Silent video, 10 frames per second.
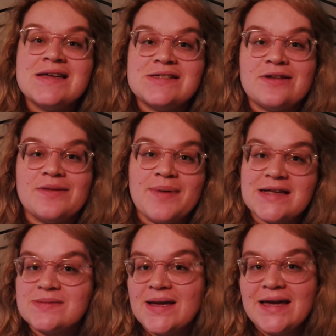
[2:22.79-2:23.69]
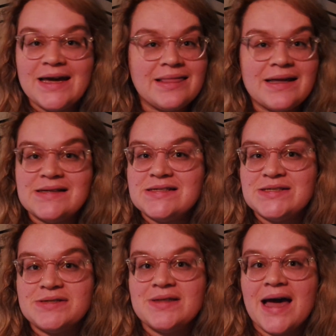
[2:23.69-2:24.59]
So the best way he can think to
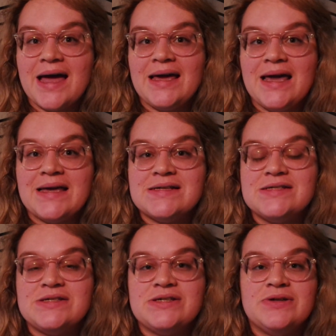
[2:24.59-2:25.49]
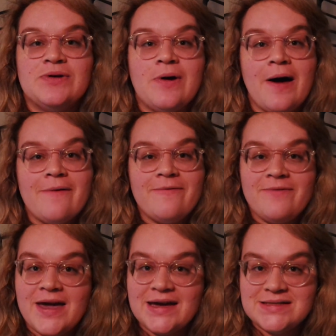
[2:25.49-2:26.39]
do that is to
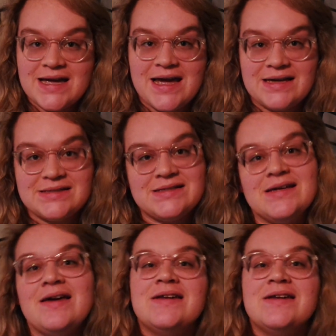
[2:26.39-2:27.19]
fake date.